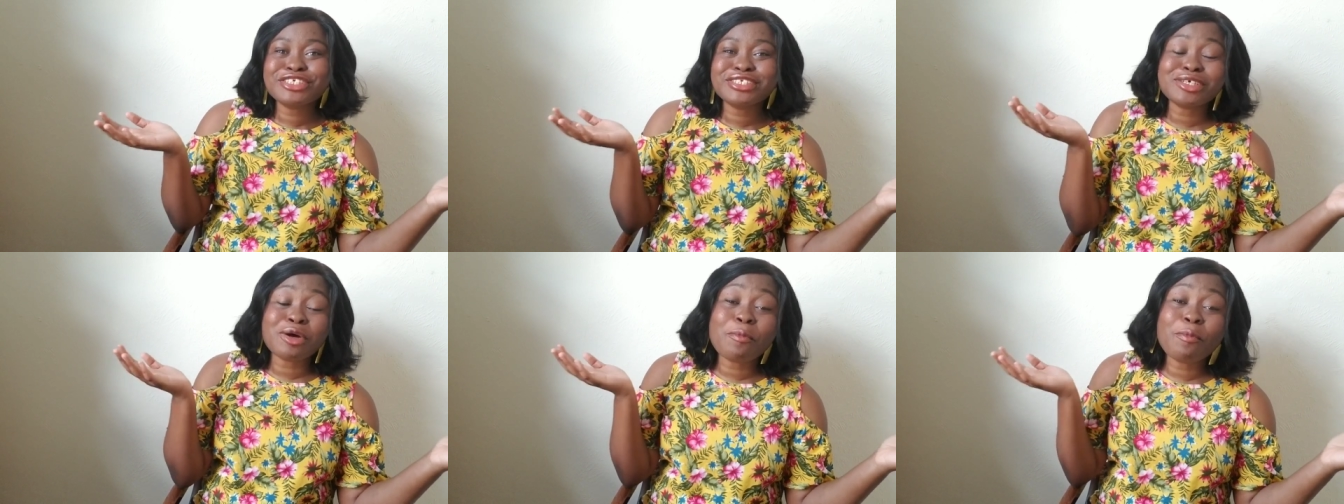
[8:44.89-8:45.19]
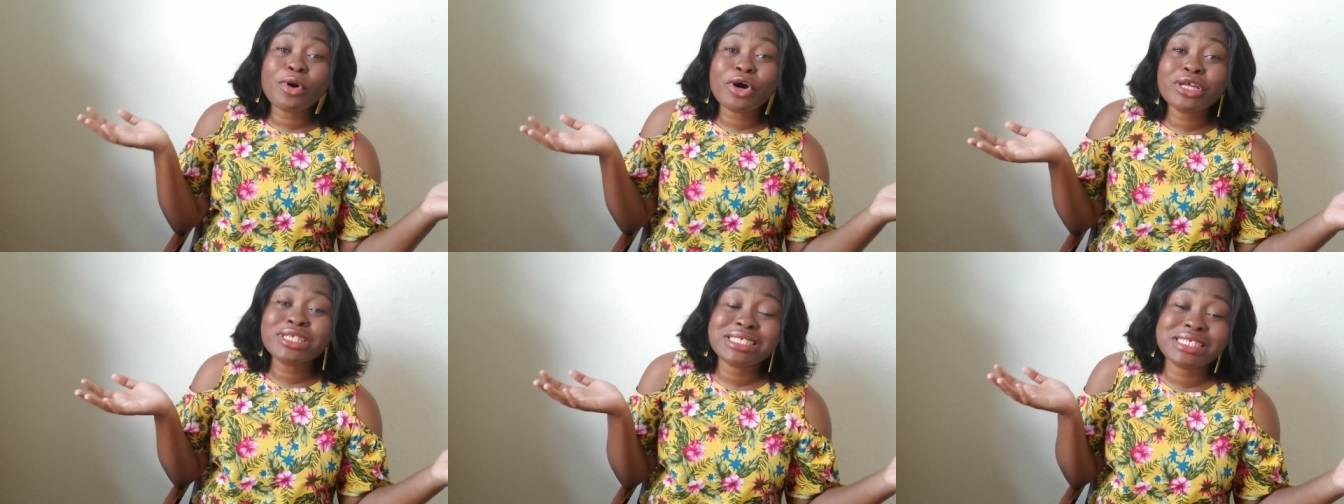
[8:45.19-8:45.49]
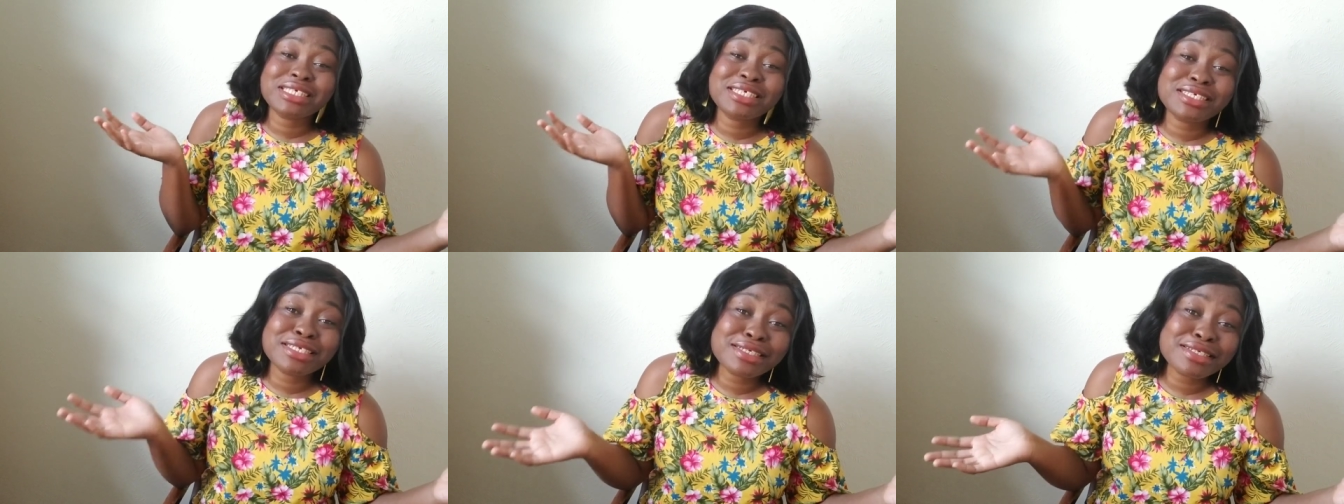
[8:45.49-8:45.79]
Support
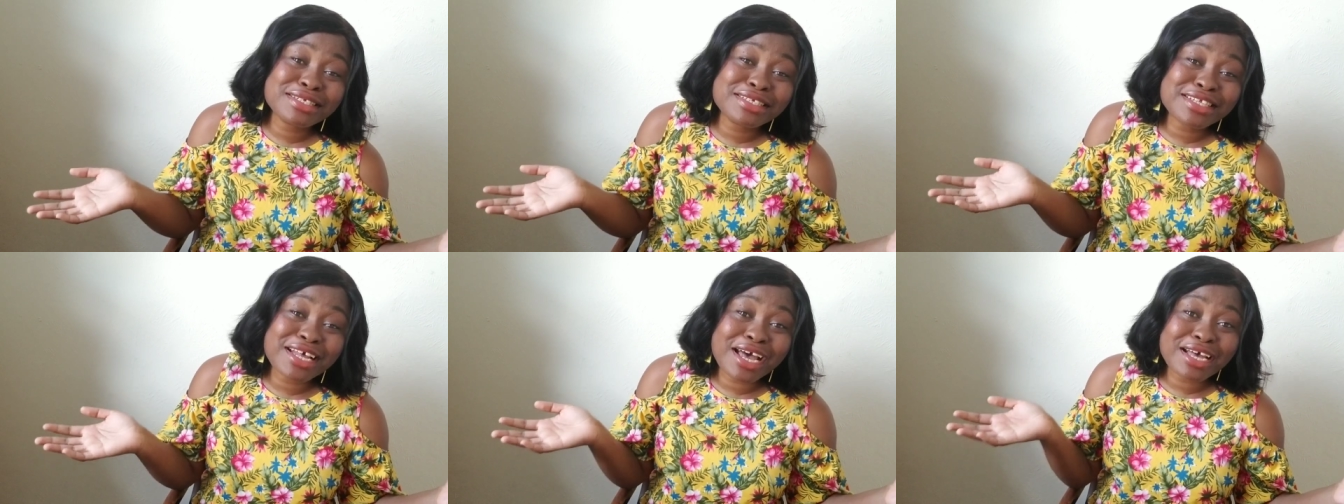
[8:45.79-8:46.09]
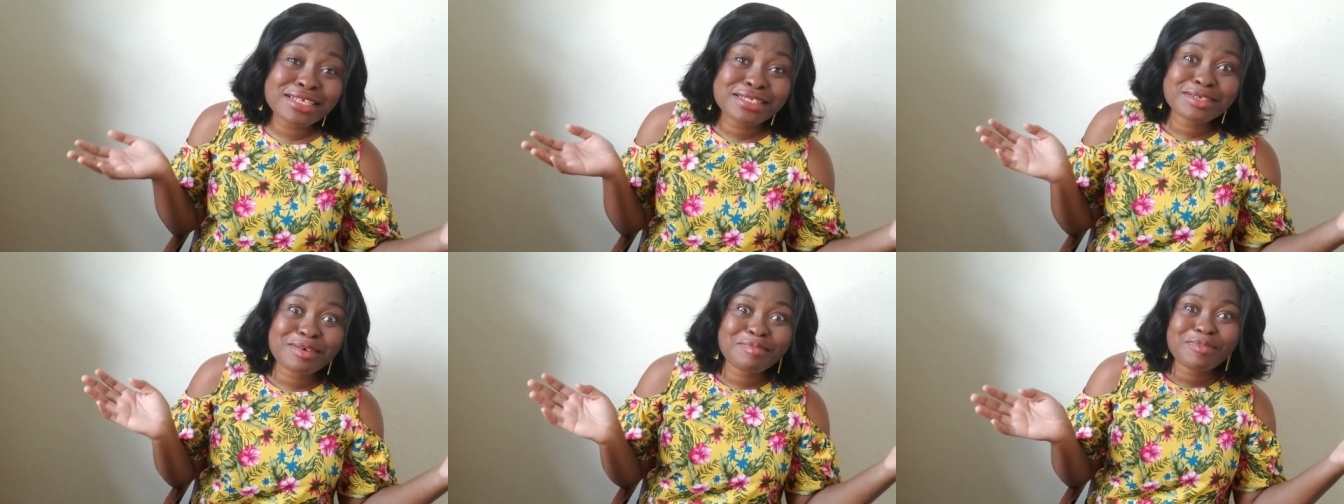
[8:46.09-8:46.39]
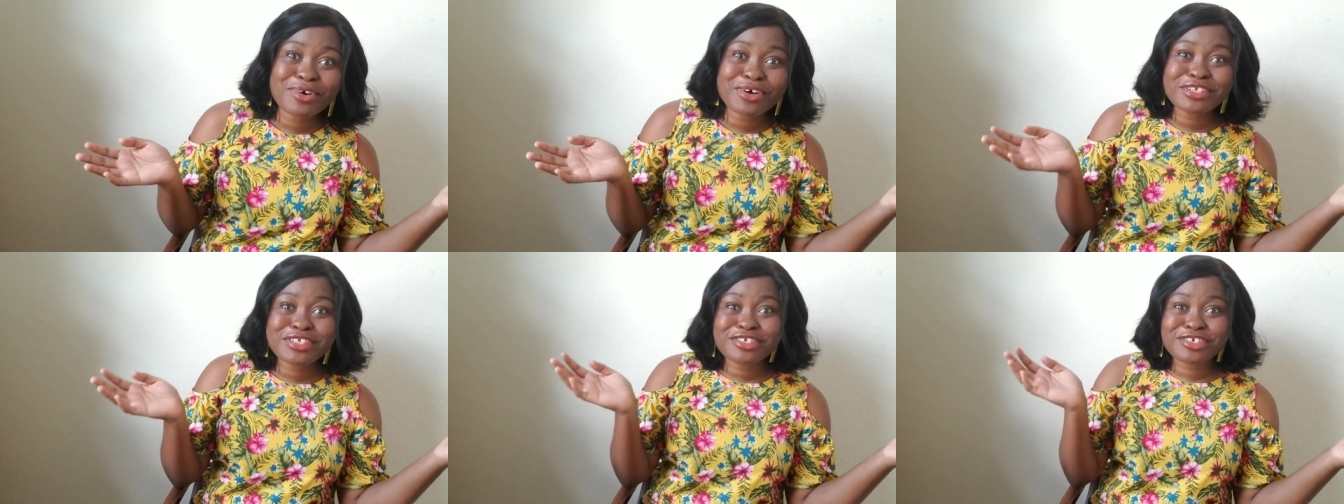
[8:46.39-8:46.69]
a sister,
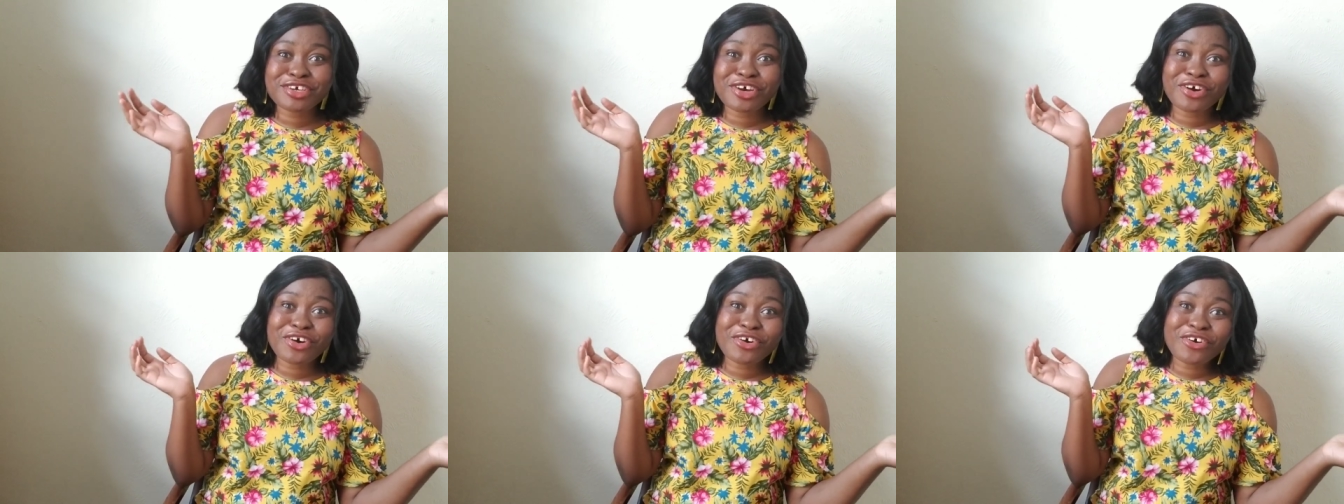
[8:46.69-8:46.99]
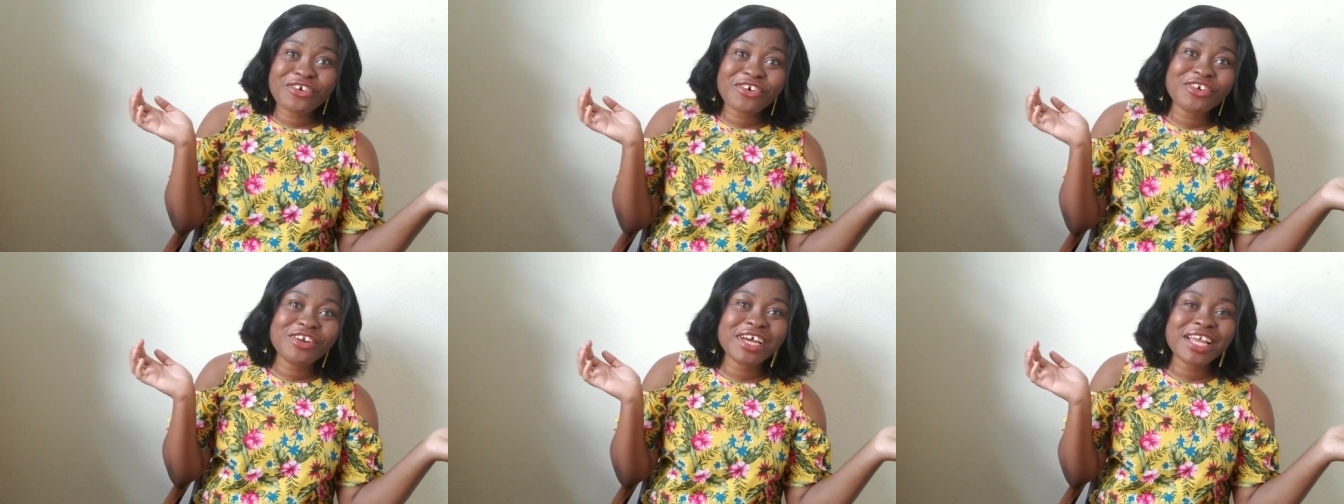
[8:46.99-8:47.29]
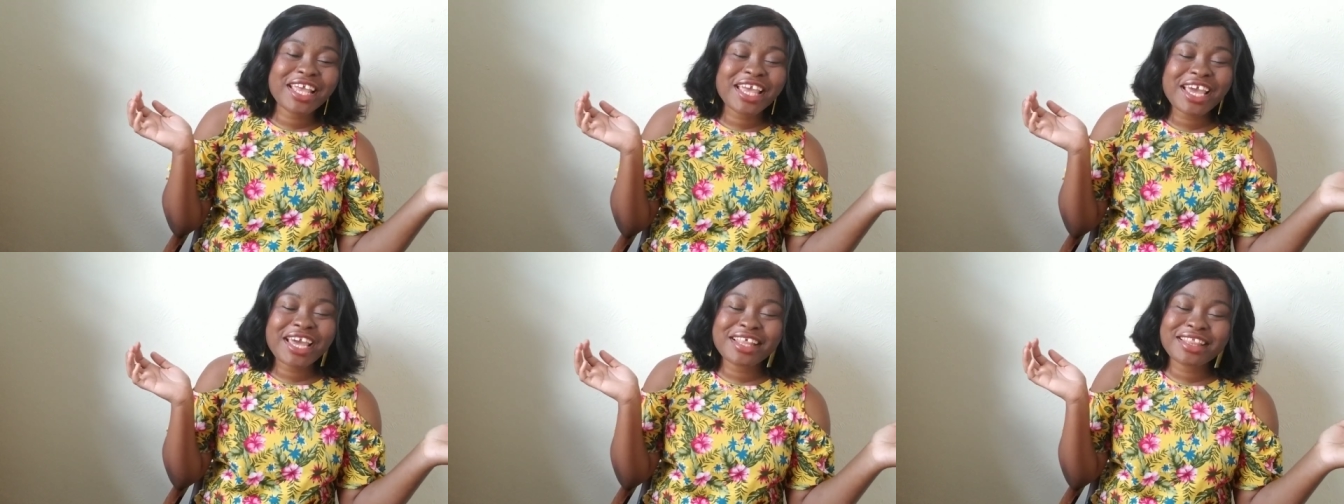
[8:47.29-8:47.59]
support your own,
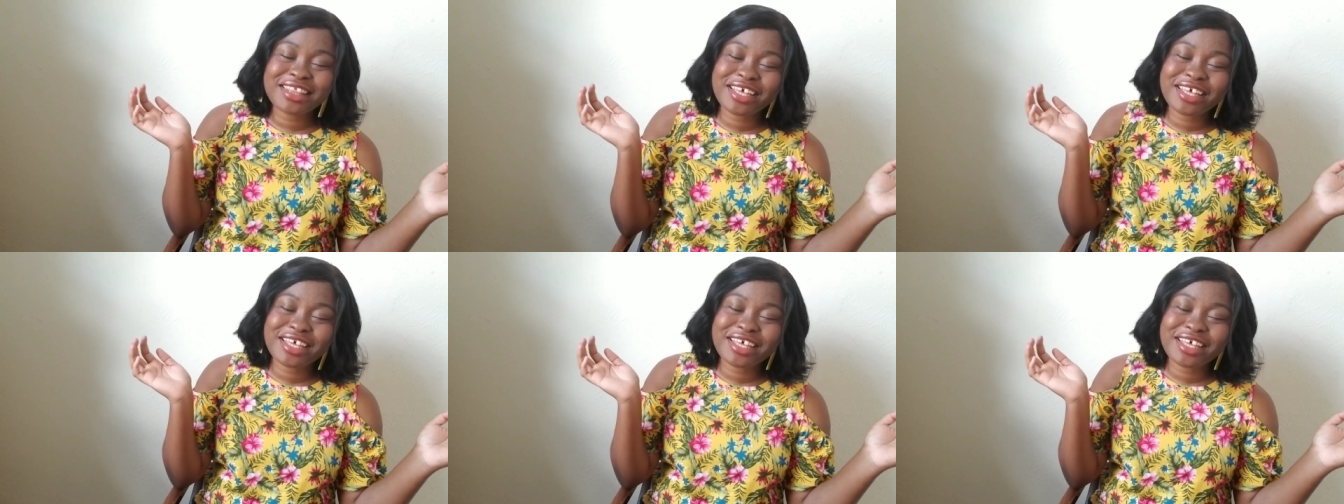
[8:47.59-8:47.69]
okay?